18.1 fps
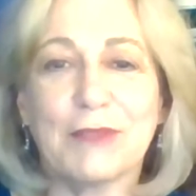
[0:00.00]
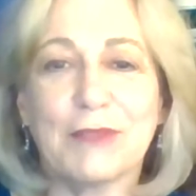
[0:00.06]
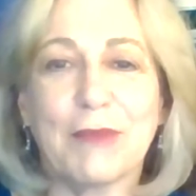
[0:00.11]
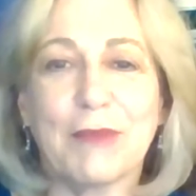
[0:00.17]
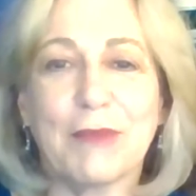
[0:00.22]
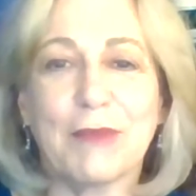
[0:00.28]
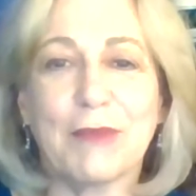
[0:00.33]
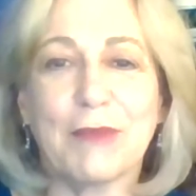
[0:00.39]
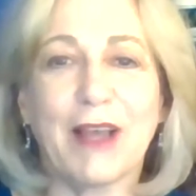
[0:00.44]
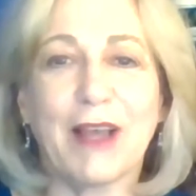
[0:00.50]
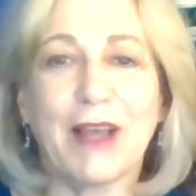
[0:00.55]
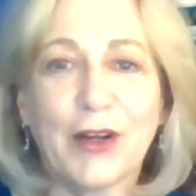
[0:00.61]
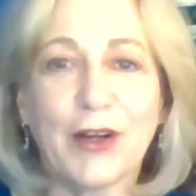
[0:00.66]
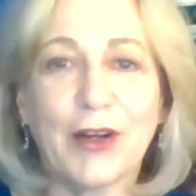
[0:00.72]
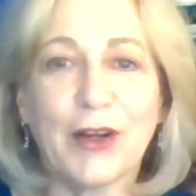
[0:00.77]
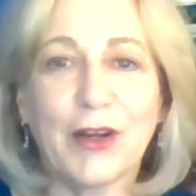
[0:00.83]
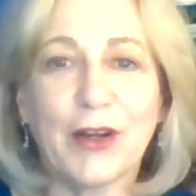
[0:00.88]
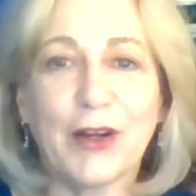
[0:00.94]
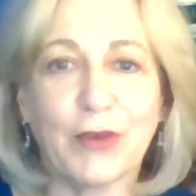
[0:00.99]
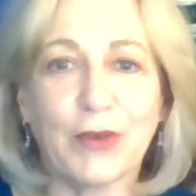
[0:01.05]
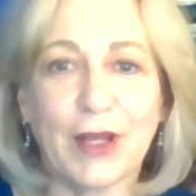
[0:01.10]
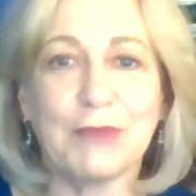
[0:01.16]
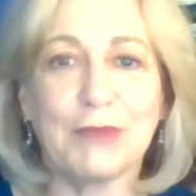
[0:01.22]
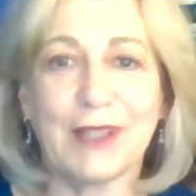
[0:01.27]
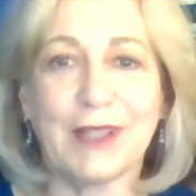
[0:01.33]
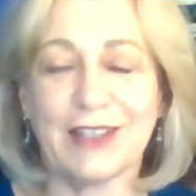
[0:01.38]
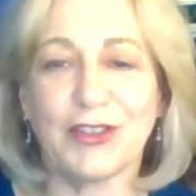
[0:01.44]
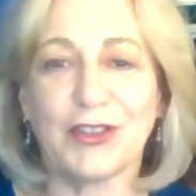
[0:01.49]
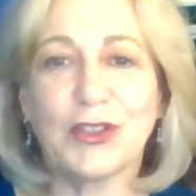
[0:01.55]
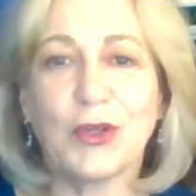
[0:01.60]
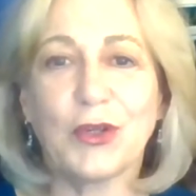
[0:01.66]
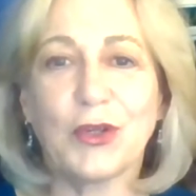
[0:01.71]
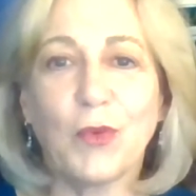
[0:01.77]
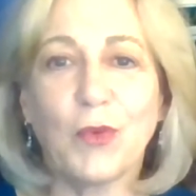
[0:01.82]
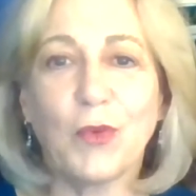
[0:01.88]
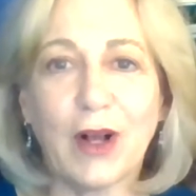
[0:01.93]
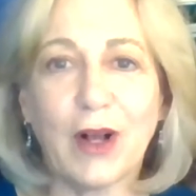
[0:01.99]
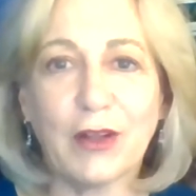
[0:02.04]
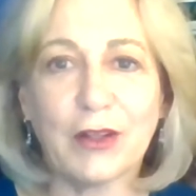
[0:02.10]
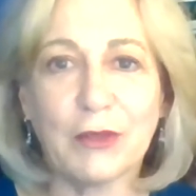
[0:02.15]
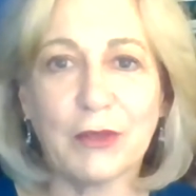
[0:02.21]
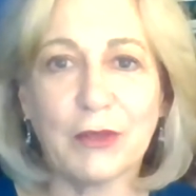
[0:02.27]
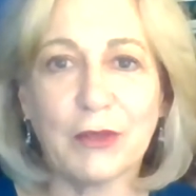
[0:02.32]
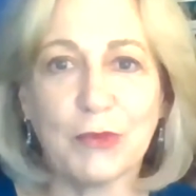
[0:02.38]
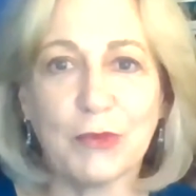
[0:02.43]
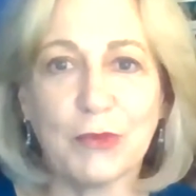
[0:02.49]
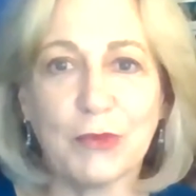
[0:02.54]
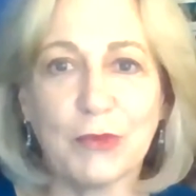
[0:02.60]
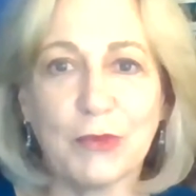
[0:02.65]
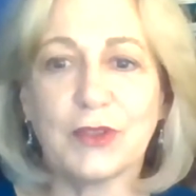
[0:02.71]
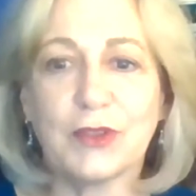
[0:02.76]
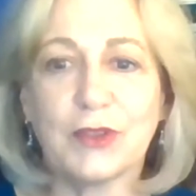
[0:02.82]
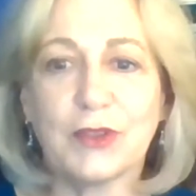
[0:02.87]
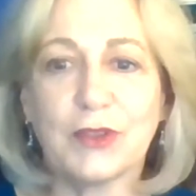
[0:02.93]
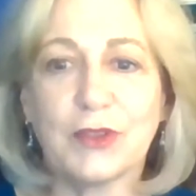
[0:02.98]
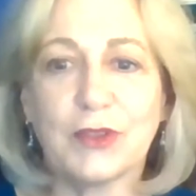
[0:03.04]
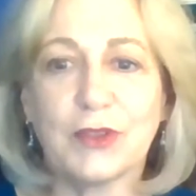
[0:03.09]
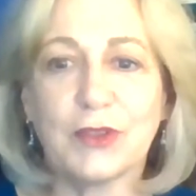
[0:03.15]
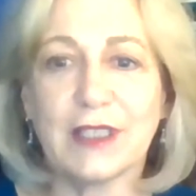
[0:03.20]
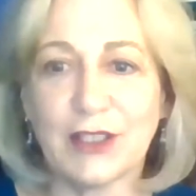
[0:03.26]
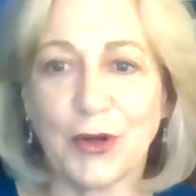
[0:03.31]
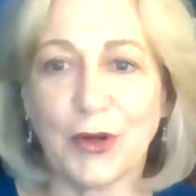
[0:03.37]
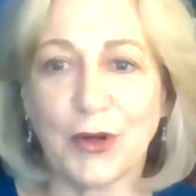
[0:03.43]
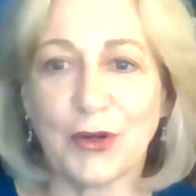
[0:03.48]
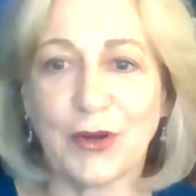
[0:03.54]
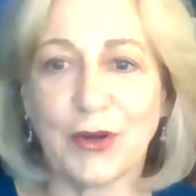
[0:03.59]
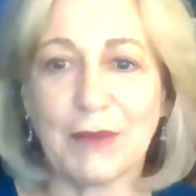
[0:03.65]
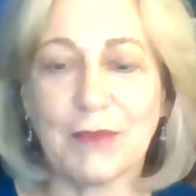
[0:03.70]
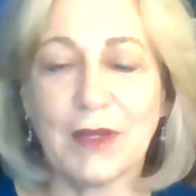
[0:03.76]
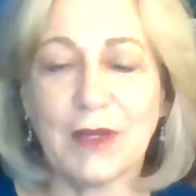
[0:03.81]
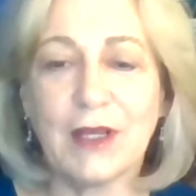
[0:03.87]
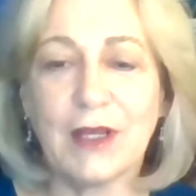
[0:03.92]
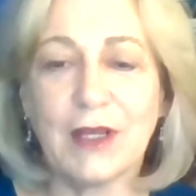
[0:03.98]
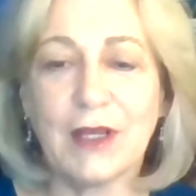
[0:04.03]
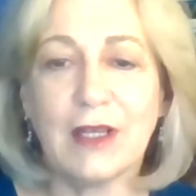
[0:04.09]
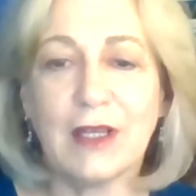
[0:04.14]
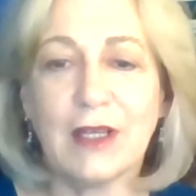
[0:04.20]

and it's my very great pleasure to welcome you to today's program.